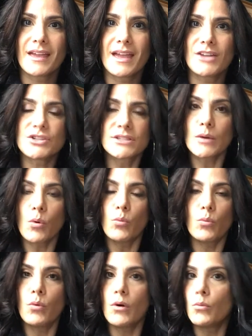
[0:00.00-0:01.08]
And she's like,
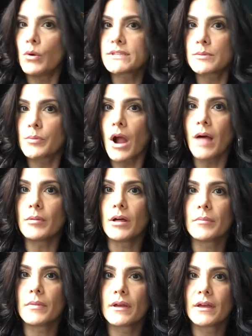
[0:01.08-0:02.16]
well, what's the
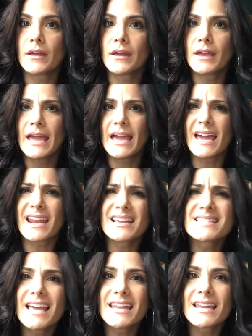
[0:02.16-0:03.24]
problem? And I
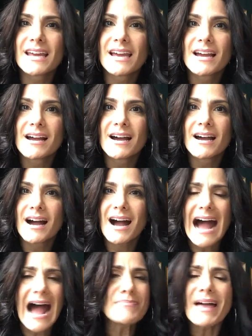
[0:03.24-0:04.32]
said,
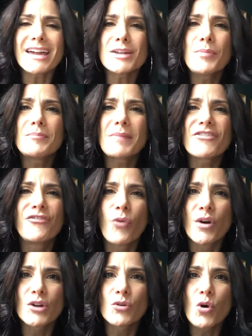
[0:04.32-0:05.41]
I'm not going to put my
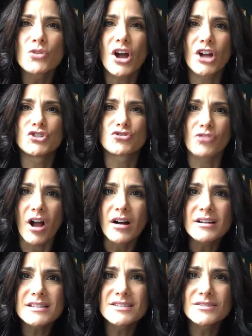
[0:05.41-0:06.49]
4-year-old on
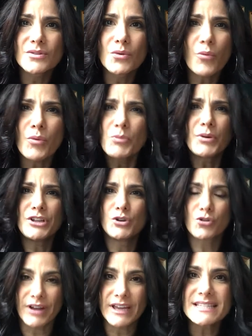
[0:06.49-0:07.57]
drugs. What, are you
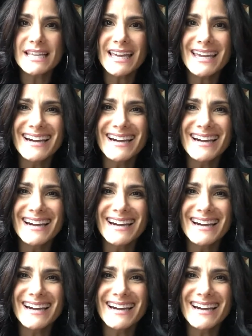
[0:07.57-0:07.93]
crazy?